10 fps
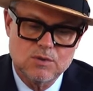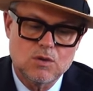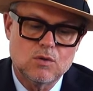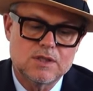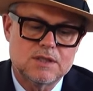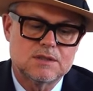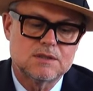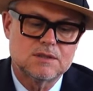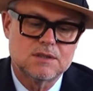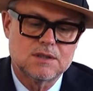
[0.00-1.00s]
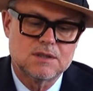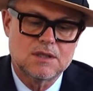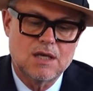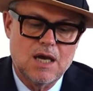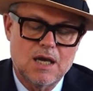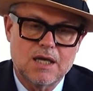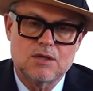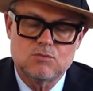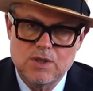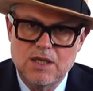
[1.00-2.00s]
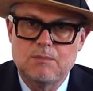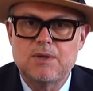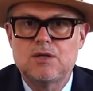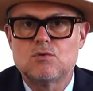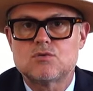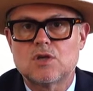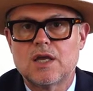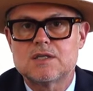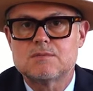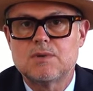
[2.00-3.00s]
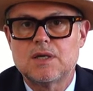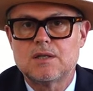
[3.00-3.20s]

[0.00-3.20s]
recorded can really be used against me.